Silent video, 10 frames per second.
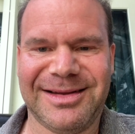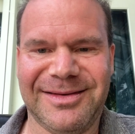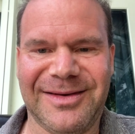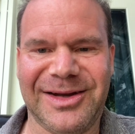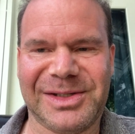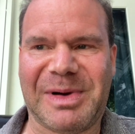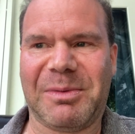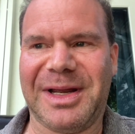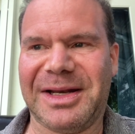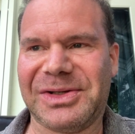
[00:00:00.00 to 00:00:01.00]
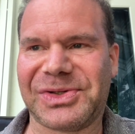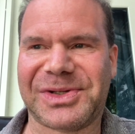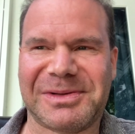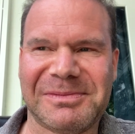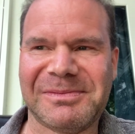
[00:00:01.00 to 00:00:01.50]
Well, he's probably in
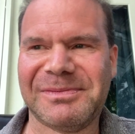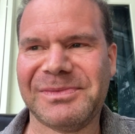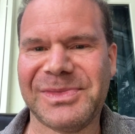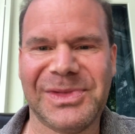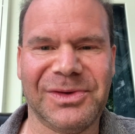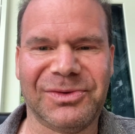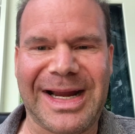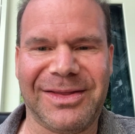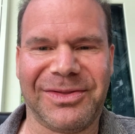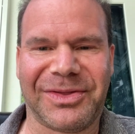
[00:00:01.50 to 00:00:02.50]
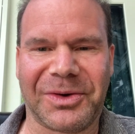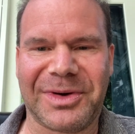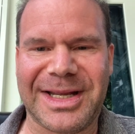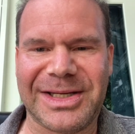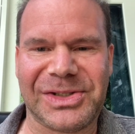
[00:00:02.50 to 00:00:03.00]
his late
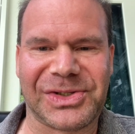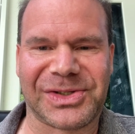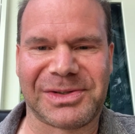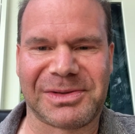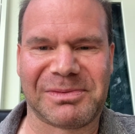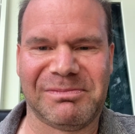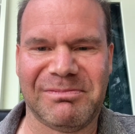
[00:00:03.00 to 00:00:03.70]
30s,